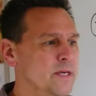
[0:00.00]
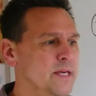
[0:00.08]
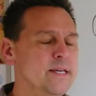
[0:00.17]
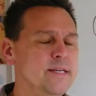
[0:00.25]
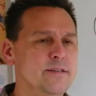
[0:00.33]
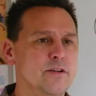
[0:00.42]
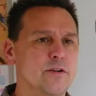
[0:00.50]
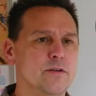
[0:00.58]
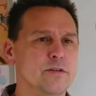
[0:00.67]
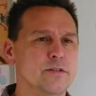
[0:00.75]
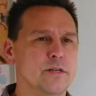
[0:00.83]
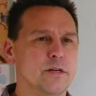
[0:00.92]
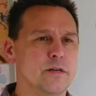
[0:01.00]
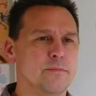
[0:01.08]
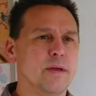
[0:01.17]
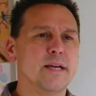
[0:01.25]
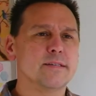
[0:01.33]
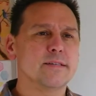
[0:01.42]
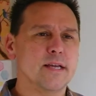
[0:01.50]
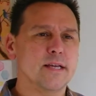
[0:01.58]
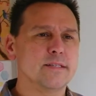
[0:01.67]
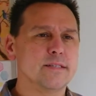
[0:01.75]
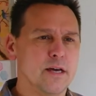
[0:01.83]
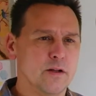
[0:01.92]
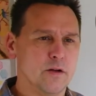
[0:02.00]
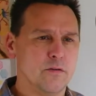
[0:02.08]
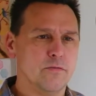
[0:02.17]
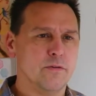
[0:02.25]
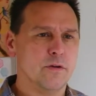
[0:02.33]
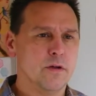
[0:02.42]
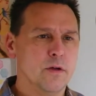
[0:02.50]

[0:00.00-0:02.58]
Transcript: easier to make sense out of.